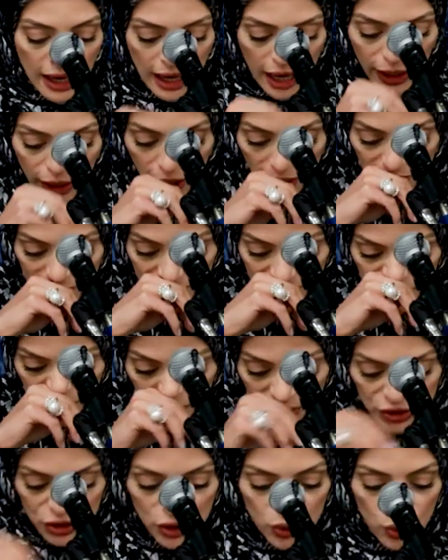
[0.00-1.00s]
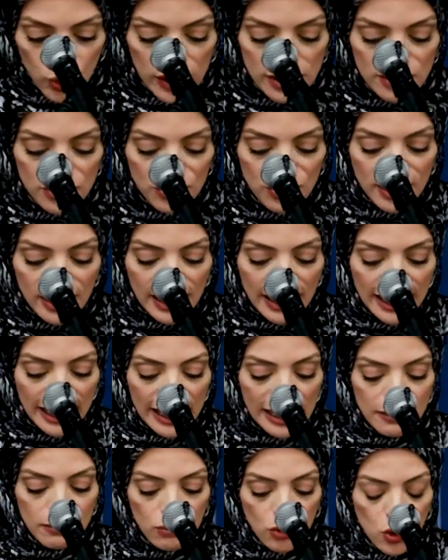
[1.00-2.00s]
I often wondered, what do they
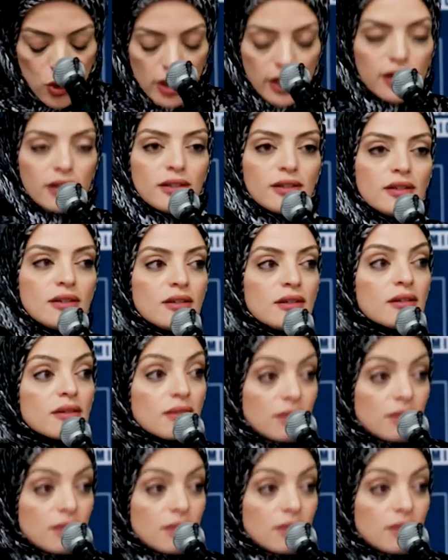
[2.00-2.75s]
hate more?